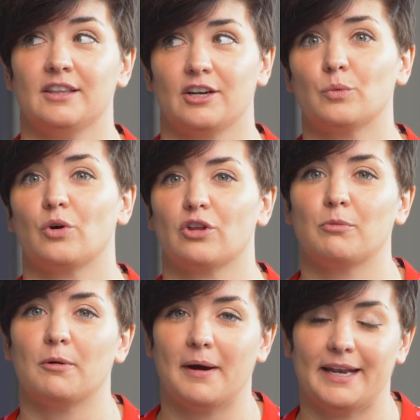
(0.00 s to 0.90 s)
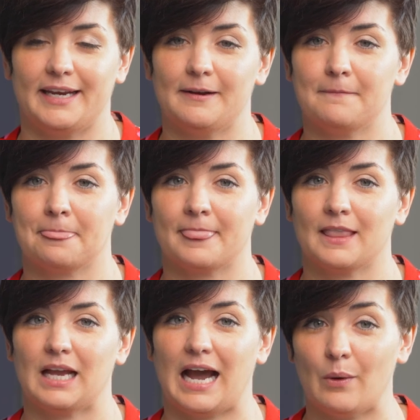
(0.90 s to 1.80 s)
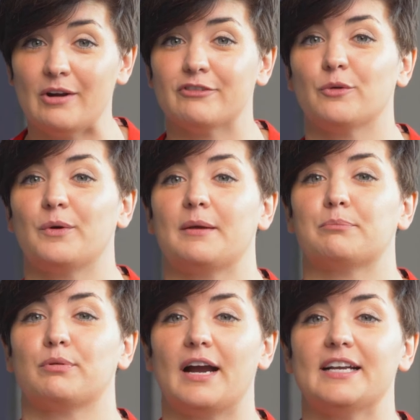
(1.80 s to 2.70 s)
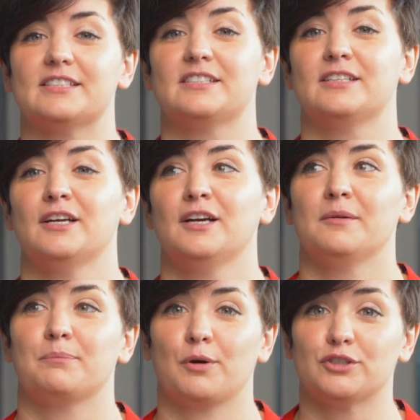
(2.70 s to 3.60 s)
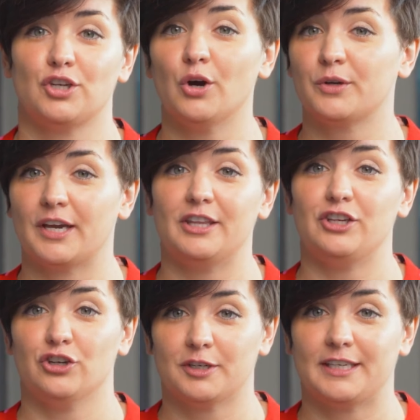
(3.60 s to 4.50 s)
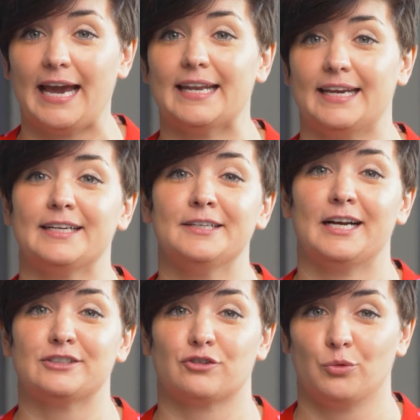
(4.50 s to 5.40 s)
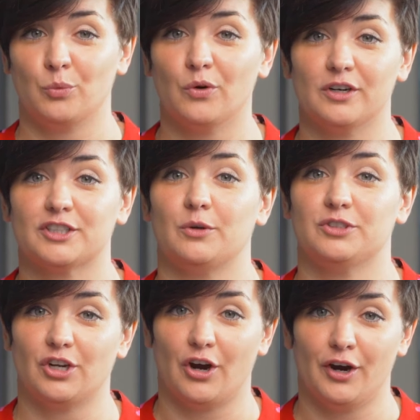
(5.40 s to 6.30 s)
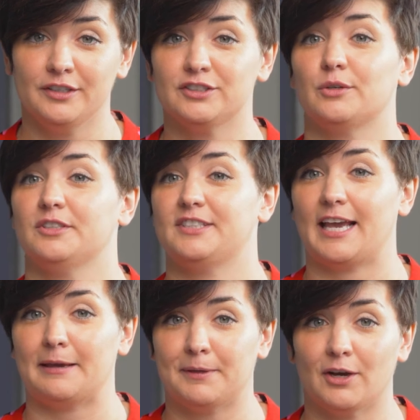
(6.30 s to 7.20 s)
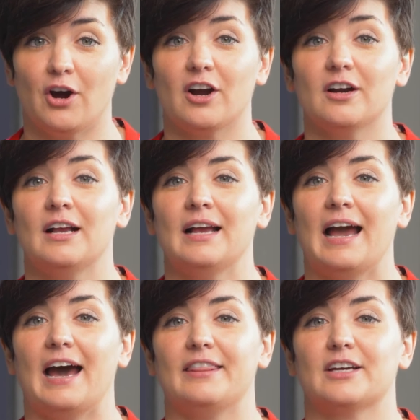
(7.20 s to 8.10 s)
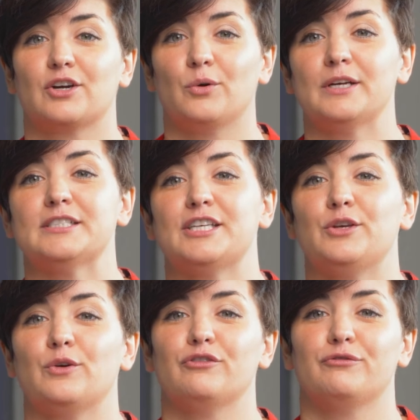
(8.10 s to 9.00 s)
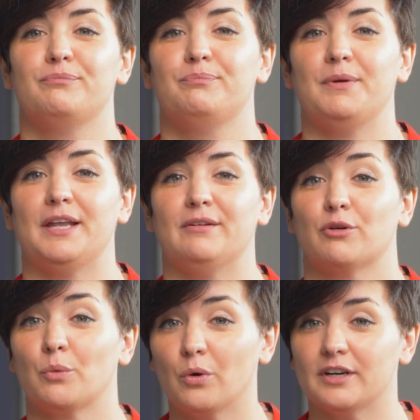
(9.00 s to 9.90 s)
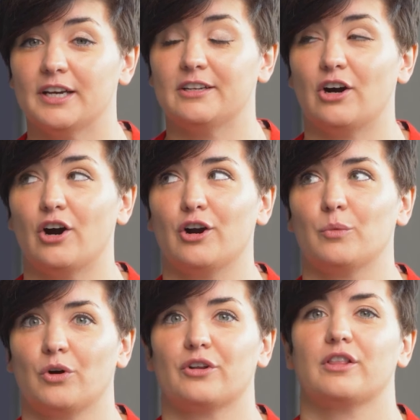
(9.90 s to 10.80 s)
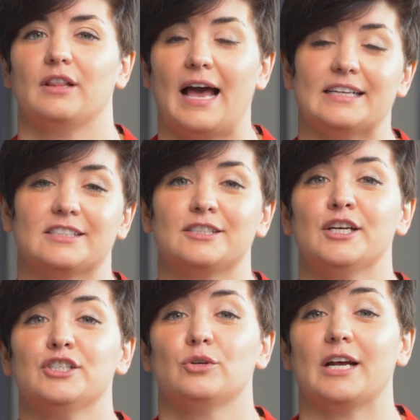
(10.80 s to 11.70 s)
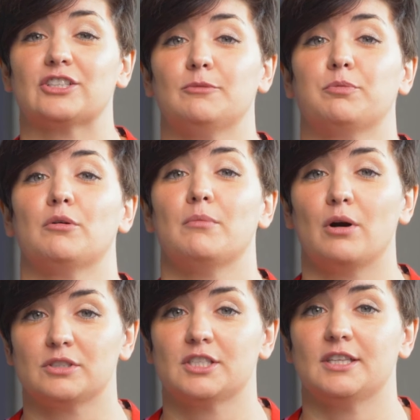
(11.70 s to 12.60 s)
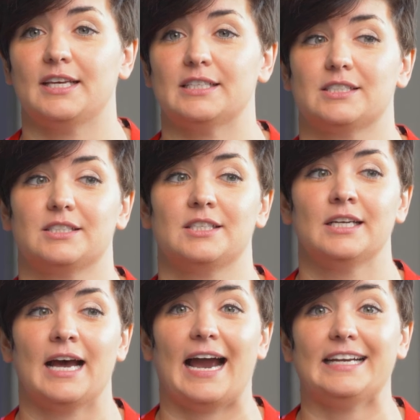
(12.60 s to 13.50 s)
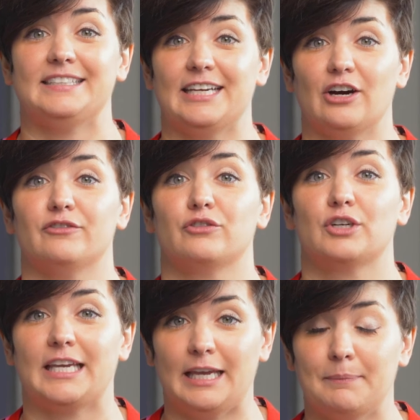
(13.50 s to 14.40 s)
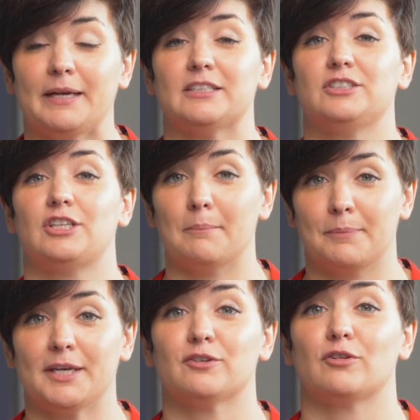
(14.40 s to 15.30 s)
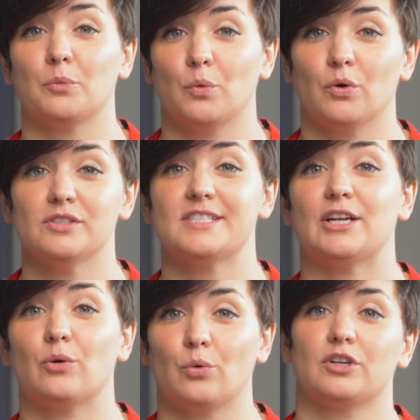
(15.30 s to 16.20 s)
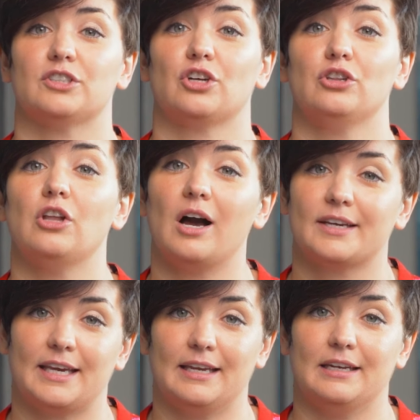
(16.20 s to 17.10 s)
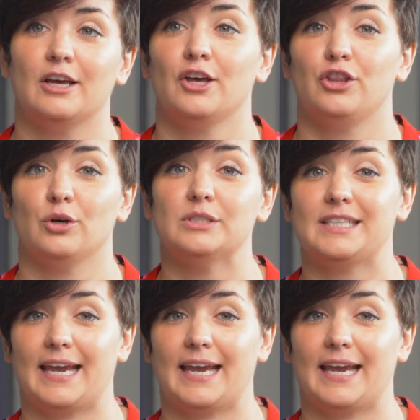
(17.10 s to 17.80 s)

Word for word: that are worth more money. However, when the price per token that you're getting as a reward goes down, so does the APR, and the coins that you have been rewarded are worth less. So it actually promotes this idea of keeping dumping your rewards in order to lock in those